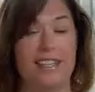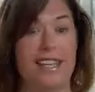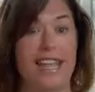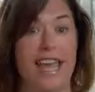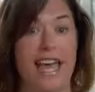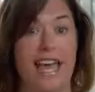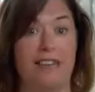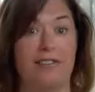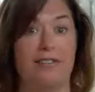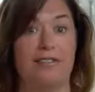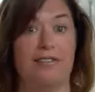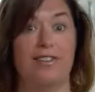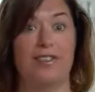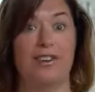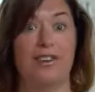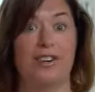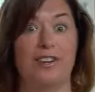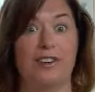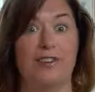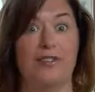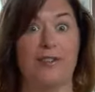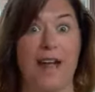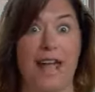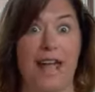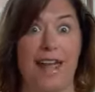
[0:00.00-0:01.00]
the net
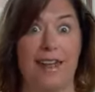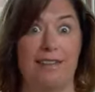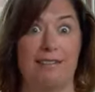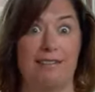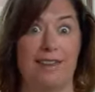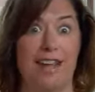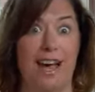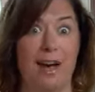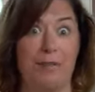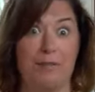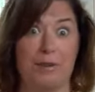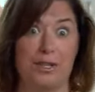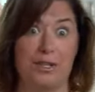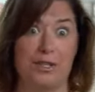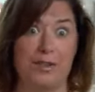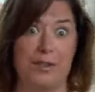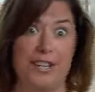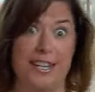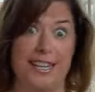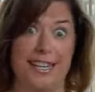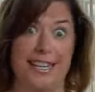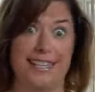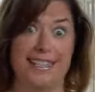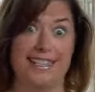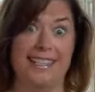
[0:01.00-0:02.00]
for grant
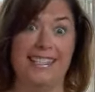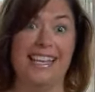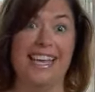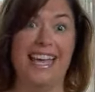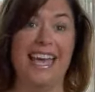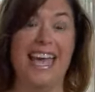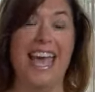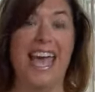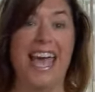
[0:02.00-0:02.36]
opportunities.